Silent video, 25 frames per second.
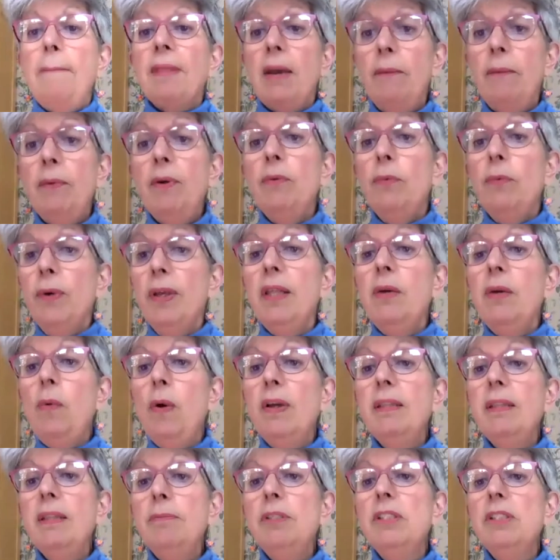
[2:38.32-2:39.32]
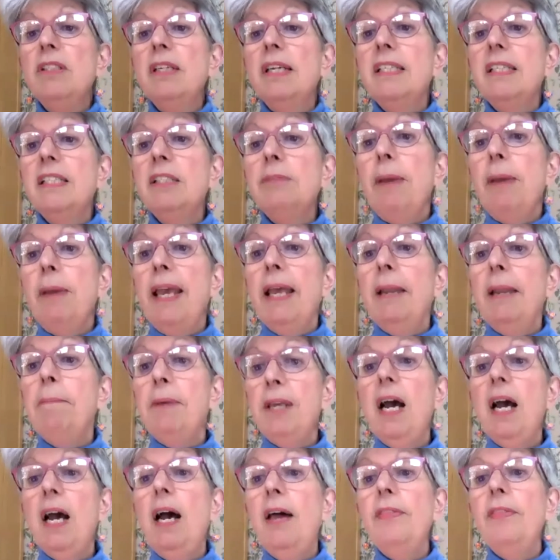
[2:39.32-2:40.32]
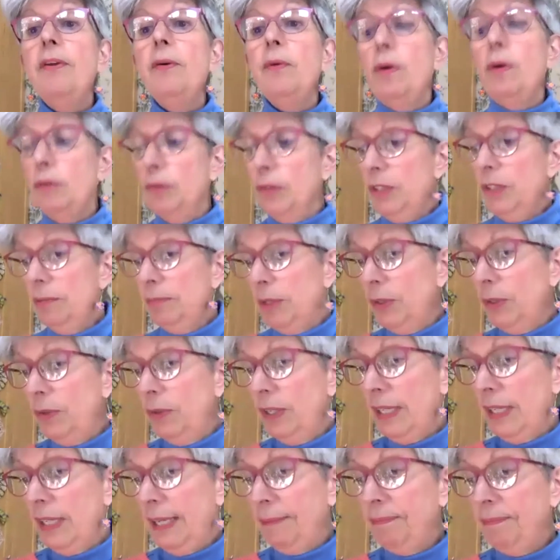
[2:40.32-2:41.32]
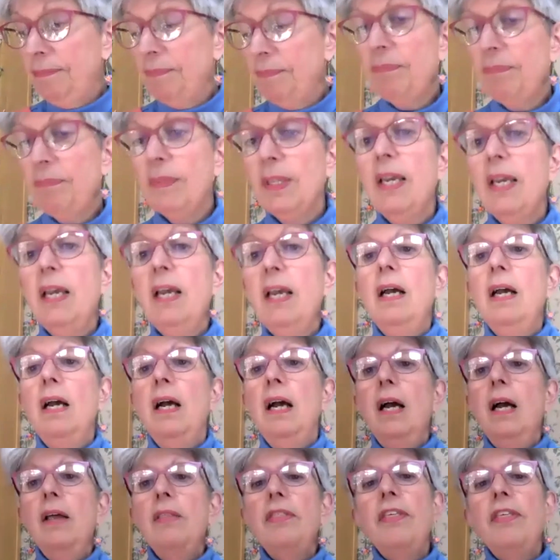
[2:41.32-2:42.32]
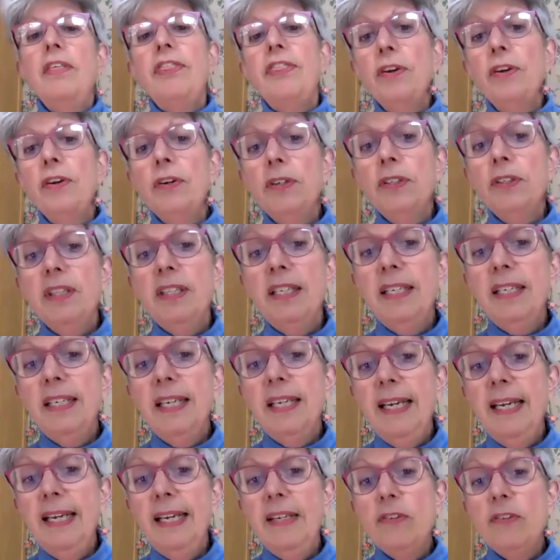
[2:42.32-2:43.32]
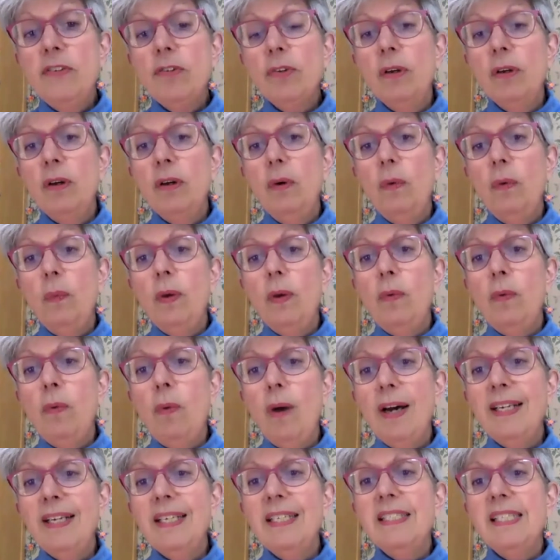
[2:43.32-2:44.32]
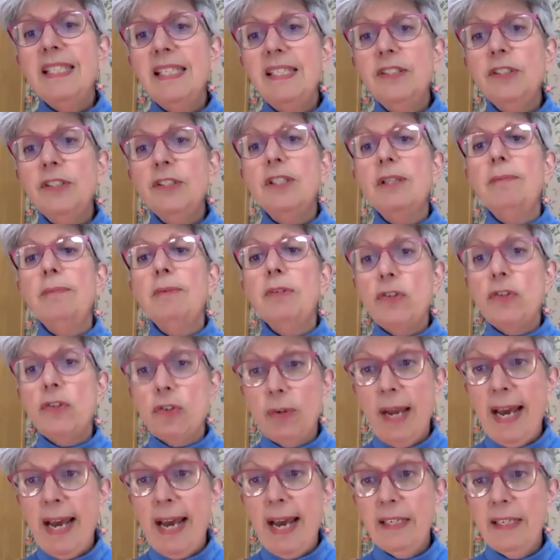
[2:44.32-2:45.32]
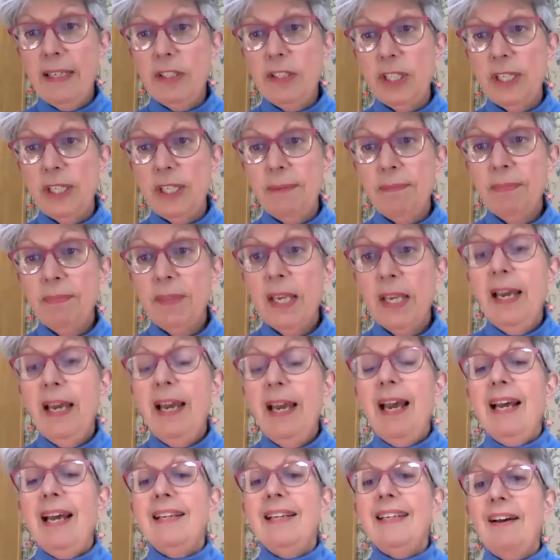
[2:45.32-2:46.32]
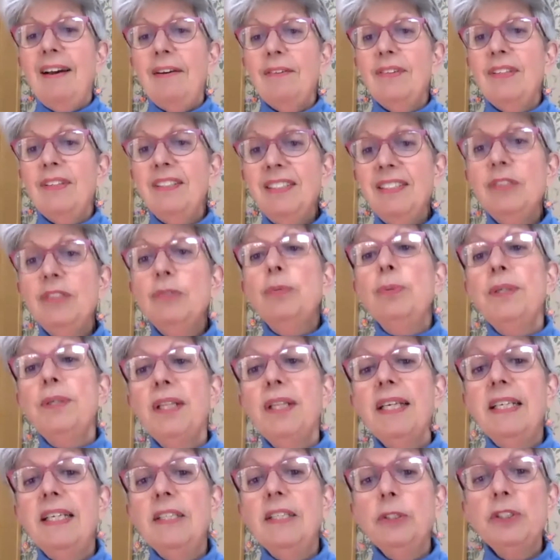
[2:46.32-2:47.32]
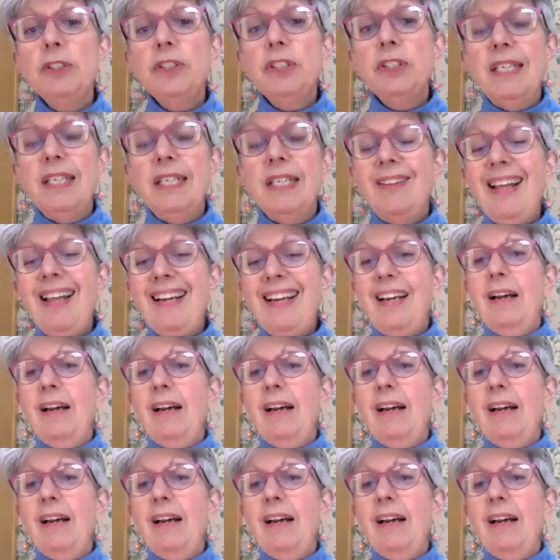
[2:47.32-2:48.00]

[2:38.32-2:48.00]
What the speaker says: And we really want them to expand beyond their own community. The third thing is we want to teach them a strategy. Now, this is really interesting. Like,